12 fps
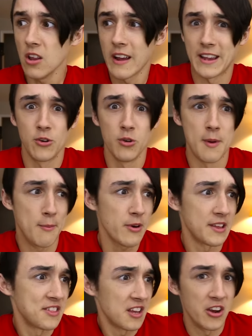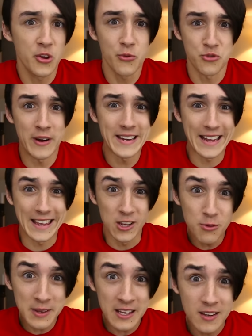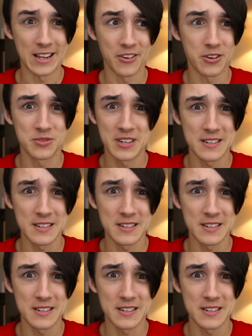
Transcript: How long I can hold my breath? Are you trying to kill me? Here goes